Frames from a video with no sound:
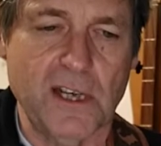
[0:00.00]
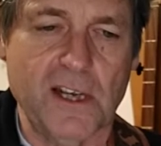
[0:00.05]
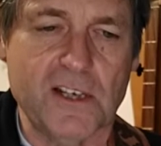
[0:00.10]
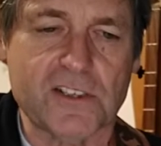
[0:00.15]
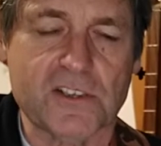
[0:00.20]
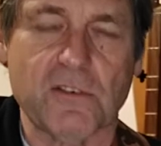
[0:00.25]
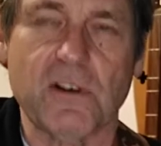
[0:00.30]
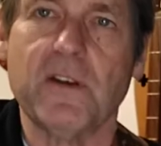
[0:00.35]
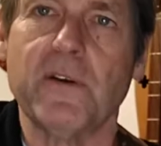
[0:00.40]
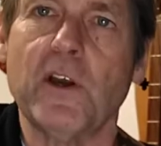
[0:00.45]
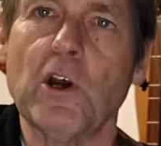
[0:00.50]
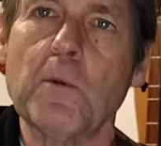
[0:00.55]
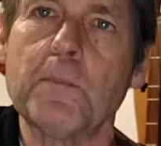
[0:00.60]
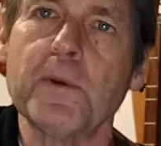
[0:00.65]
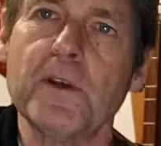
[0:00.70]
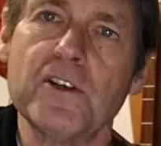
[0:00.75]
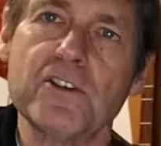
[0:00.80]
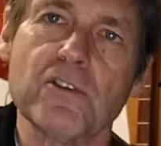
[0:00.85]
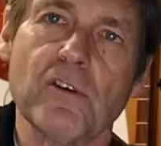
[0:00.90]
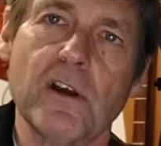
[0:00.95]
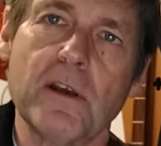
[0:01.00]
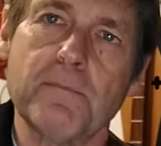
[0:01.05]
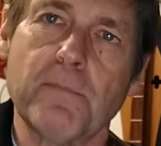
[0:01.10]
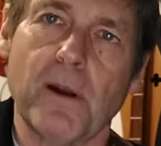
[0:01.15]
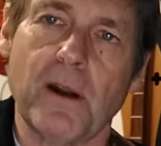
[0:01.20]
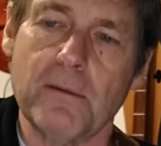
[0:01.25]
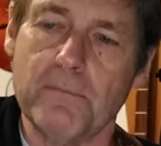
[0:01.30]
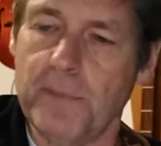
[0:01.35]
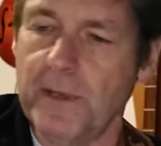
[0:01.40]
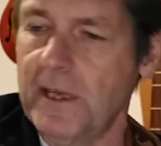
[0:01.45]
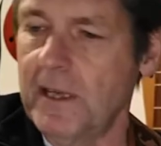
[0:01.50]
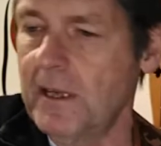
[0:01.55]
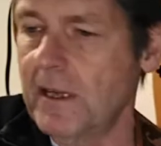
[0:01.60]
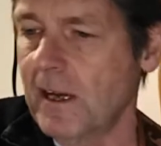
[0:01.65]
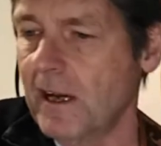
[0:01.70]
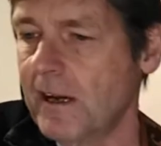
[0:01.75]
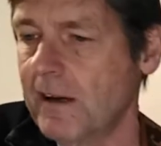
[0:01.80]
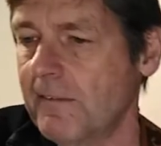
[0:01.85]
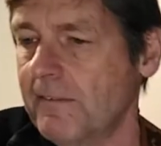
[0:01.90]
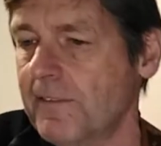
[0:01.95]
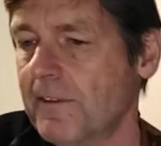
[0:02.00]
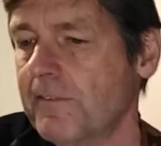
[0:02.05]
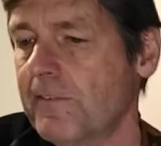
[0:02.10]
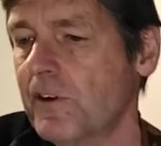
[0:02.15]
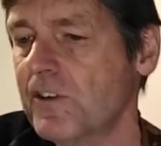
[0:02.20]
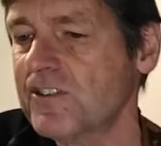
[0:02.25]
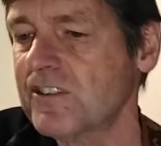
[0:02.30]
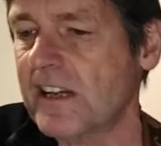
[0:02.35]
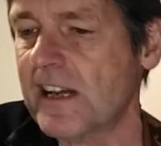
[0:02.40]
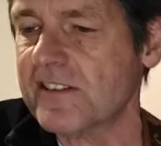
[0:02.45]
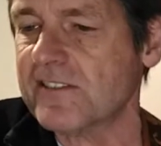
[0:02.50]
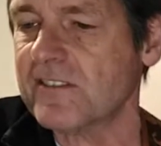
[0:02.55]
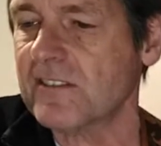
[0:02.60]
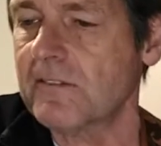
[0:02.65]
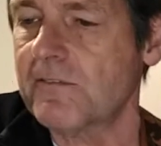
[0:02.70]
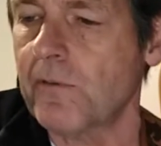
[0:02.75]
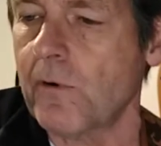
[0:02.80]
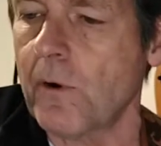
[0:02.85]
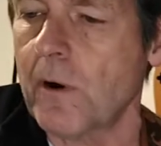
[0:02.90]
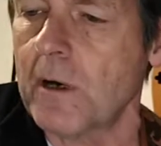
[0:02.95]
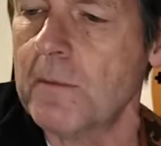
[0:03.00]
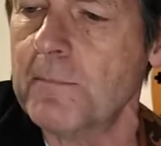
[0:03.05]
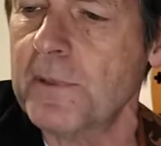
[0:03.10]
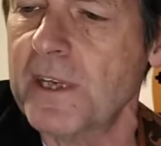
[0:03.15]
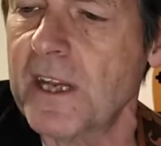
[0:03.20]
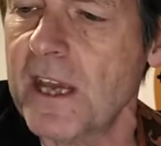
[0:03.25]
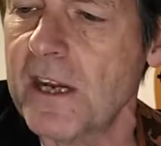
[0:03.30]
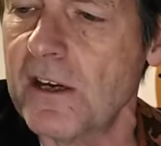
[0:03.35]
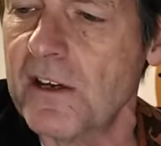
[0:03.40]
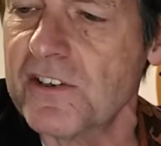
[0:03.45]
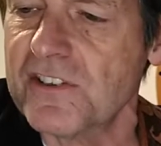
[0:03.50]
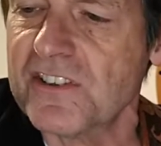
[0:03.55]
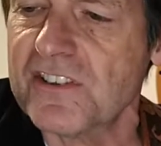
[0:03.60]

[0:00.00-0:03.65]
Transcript: So anyway, I hope you enjoyed part B of the first lesson for beginners.